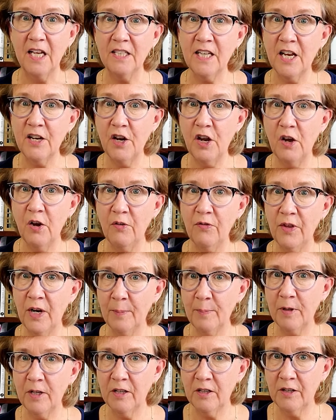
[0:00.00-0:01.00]
And I know that
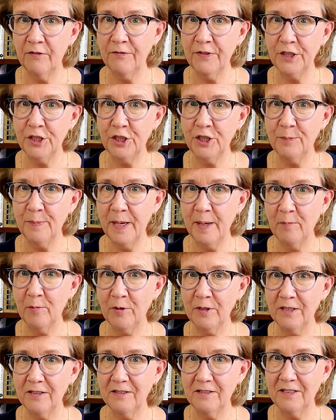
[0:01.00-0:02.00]
I'm going to convince you to be able
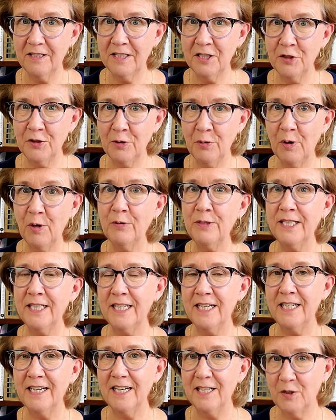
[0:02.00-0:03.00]
to do your own
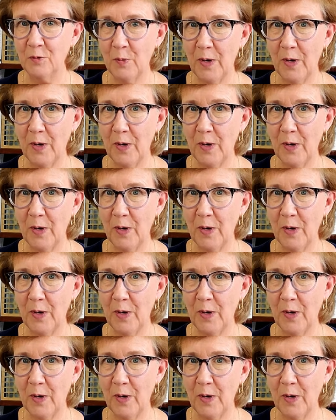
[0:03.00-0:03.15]
digging as